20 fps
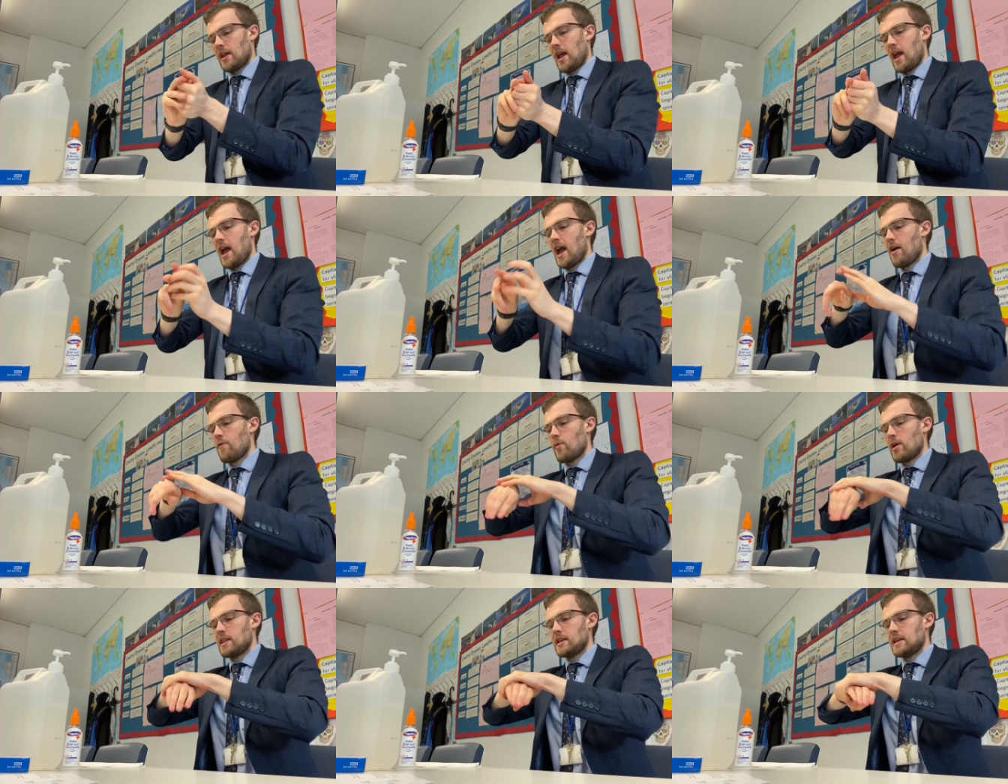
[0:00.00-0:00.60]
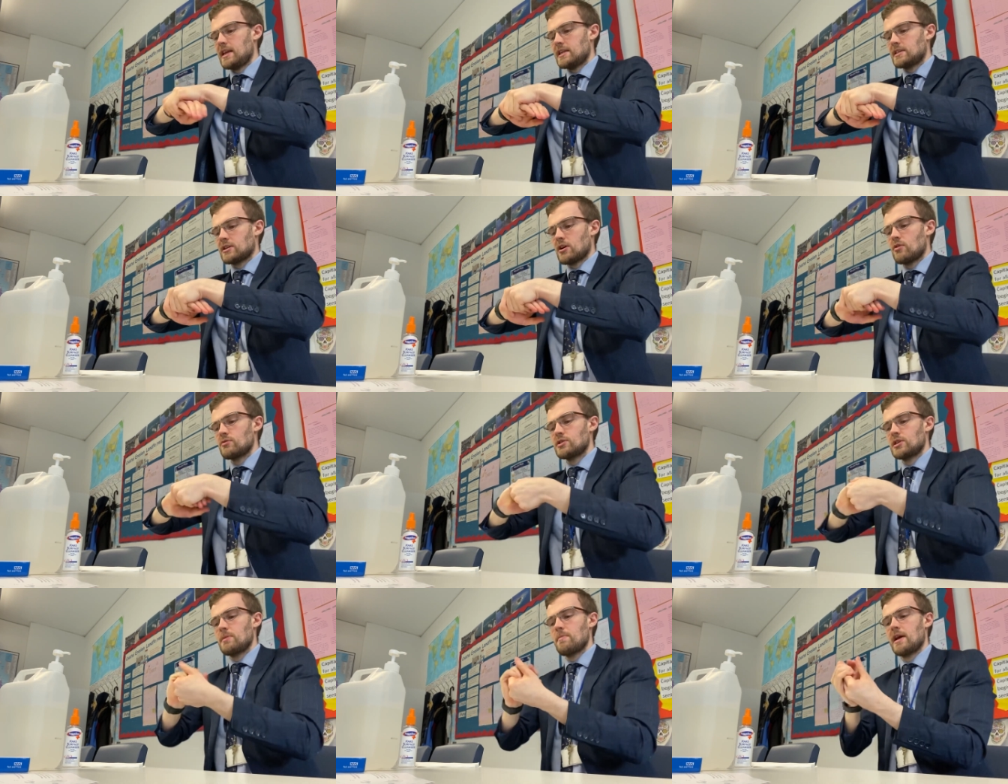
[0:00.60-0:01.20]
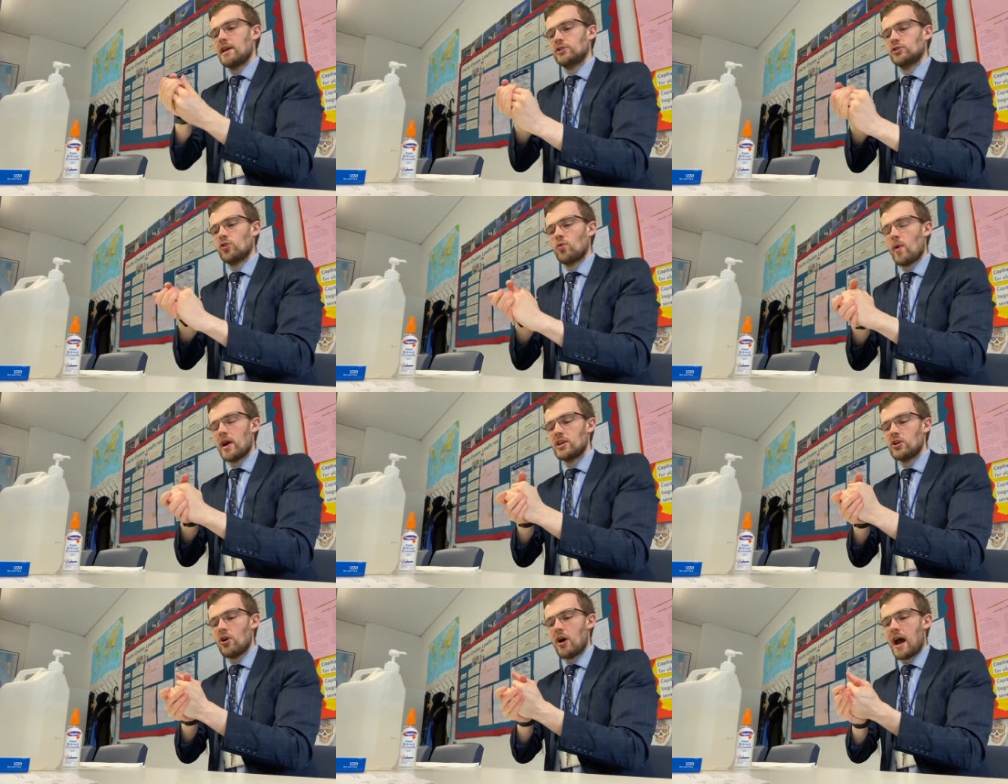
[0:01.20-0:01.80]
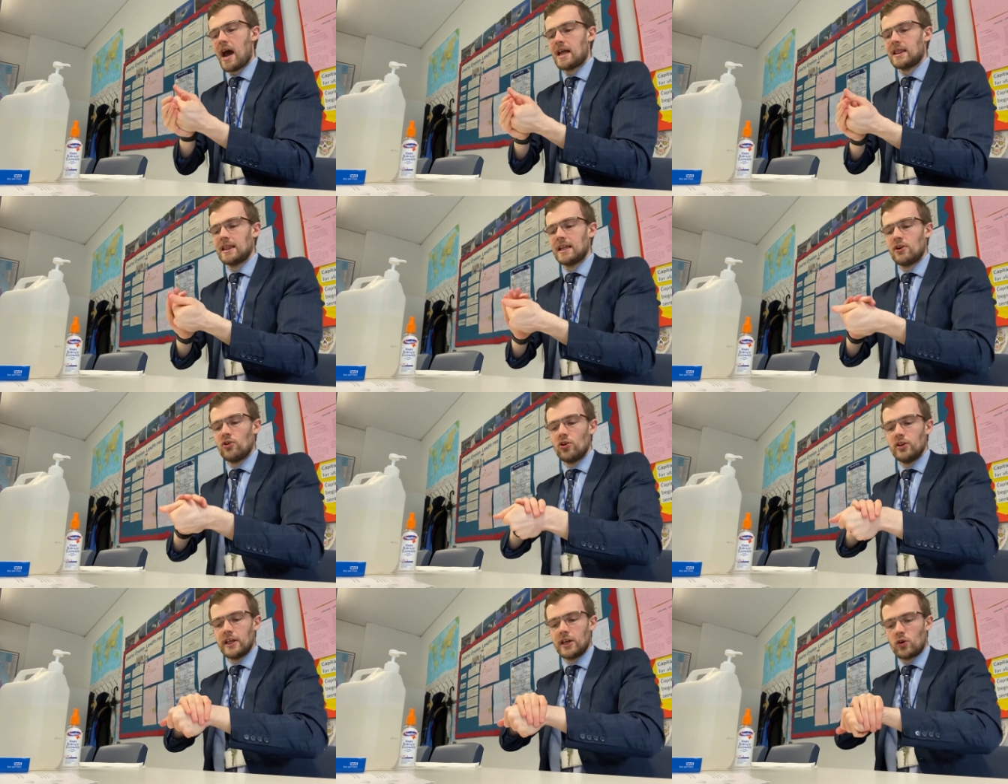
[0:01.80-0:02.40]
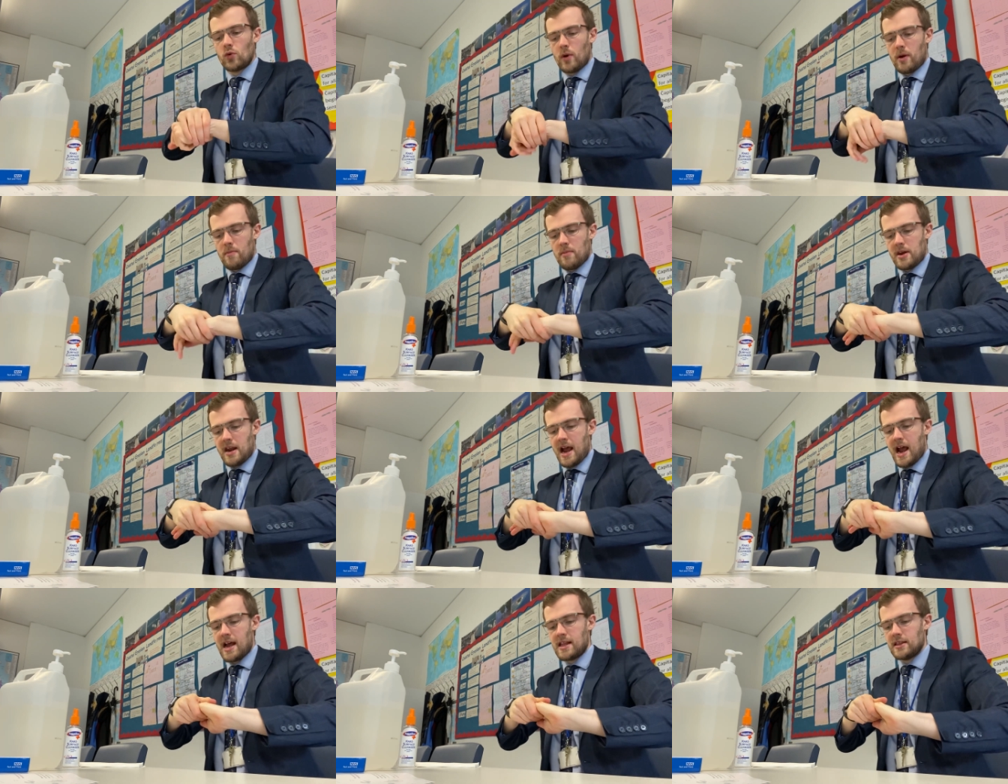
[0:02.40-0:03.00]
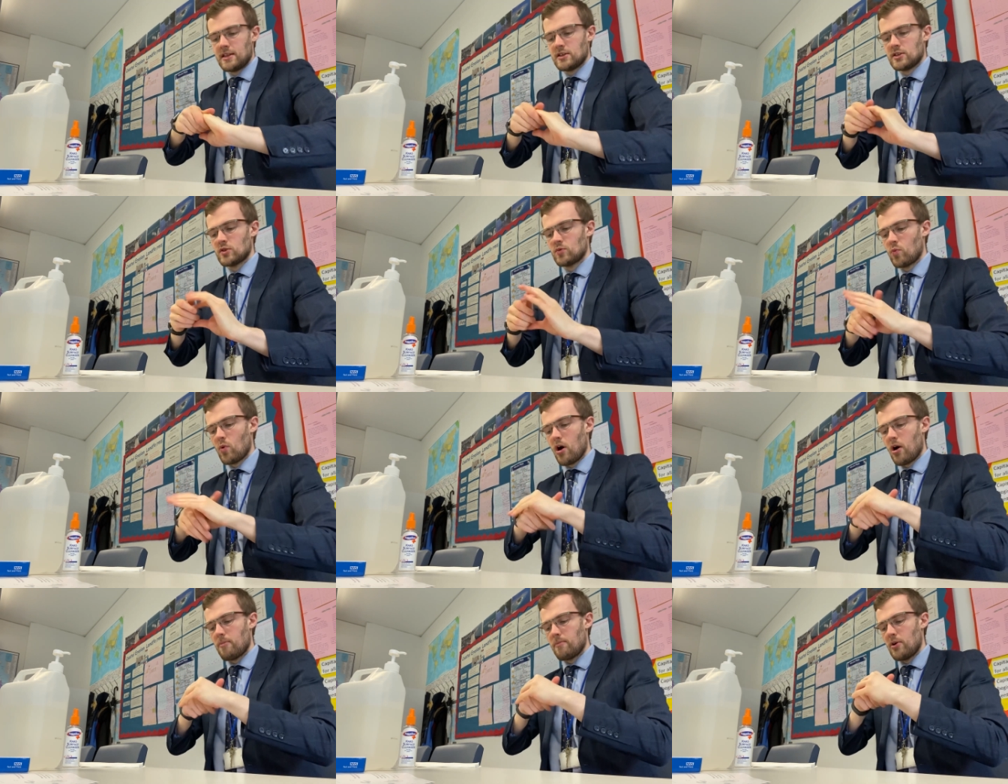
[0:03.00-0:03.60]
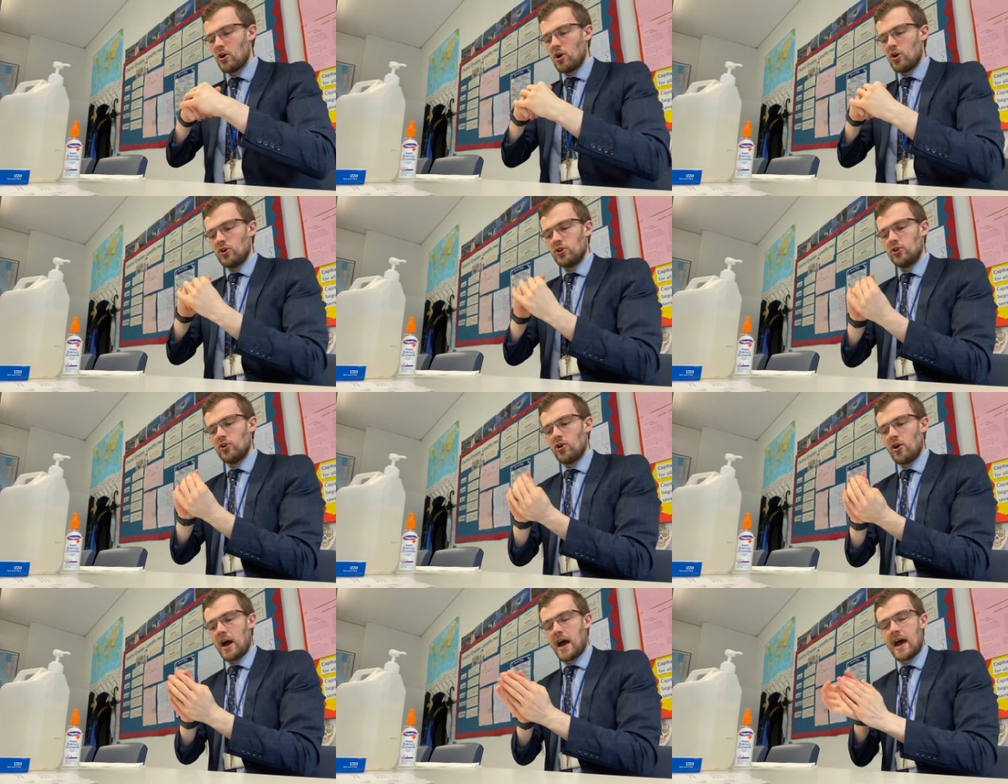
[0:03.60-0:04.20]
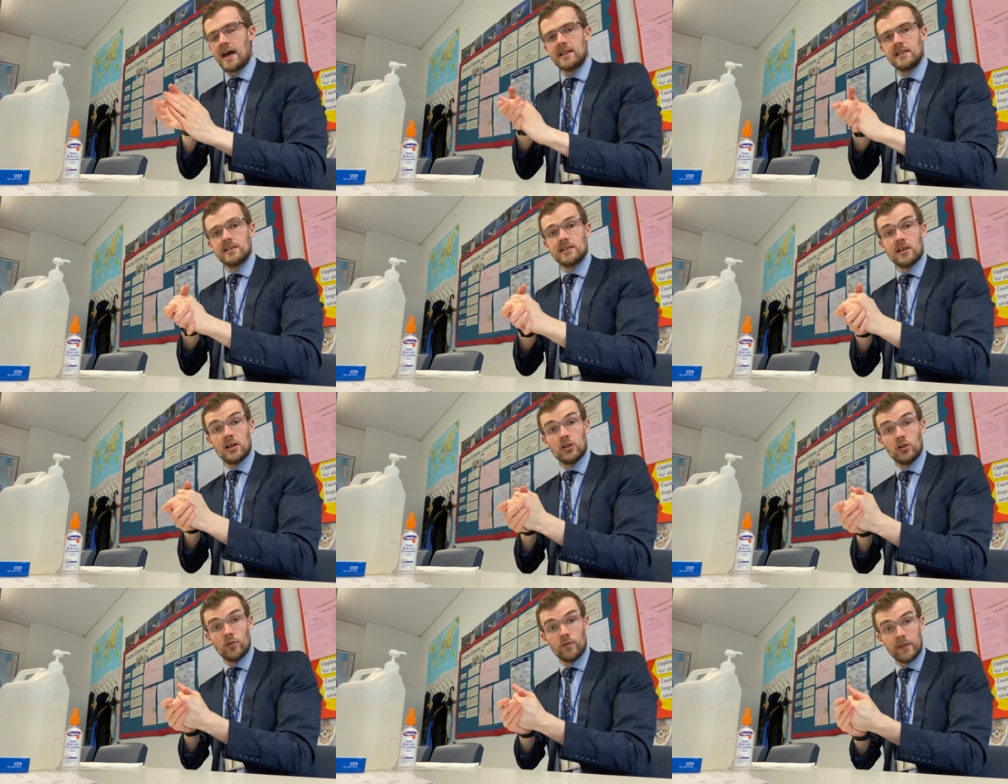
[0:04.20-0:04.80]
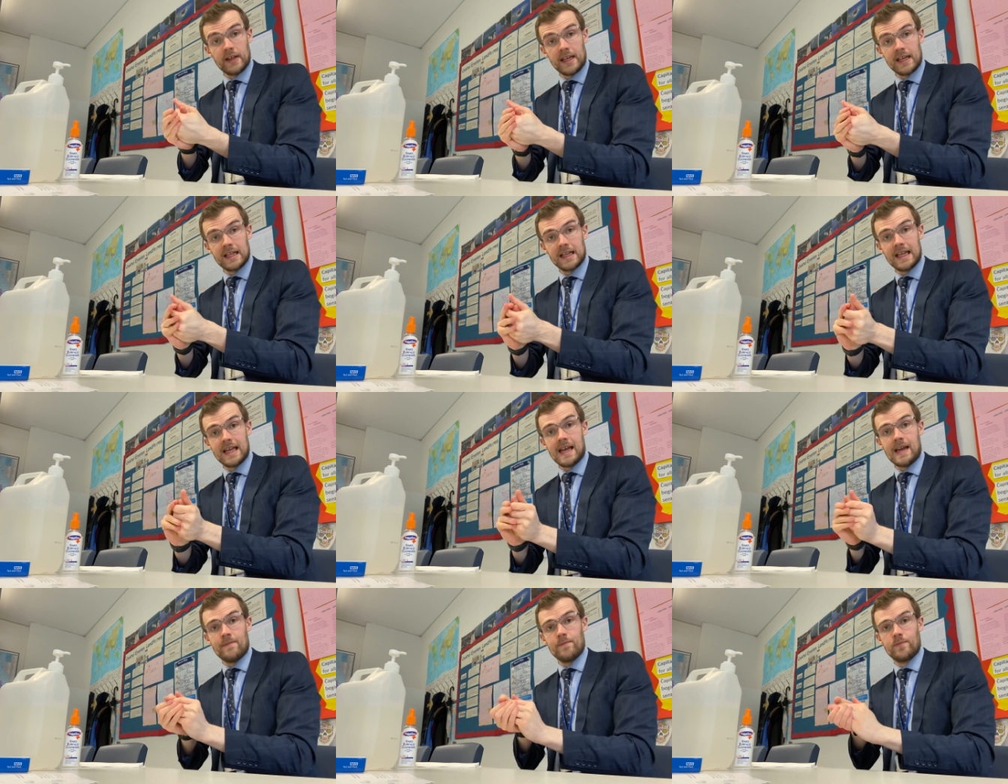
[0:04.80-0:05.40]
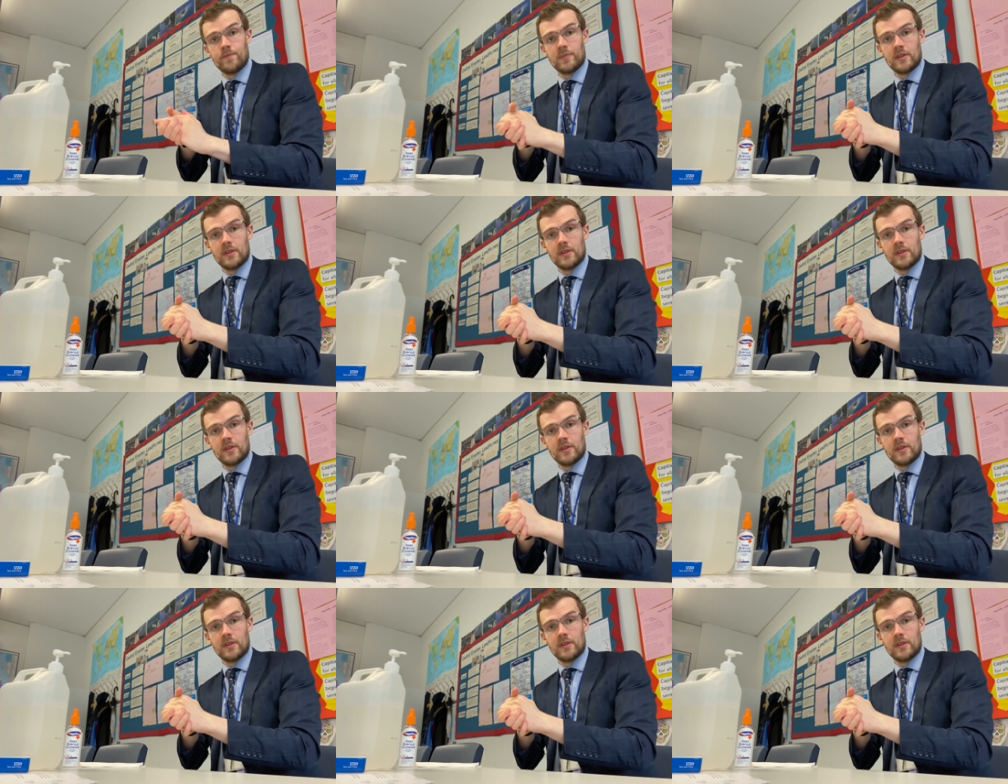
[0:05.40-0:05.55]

everywhere that needs to go, so you make sure when you're handling all the equipment and the swab, your hands are lovely and clean.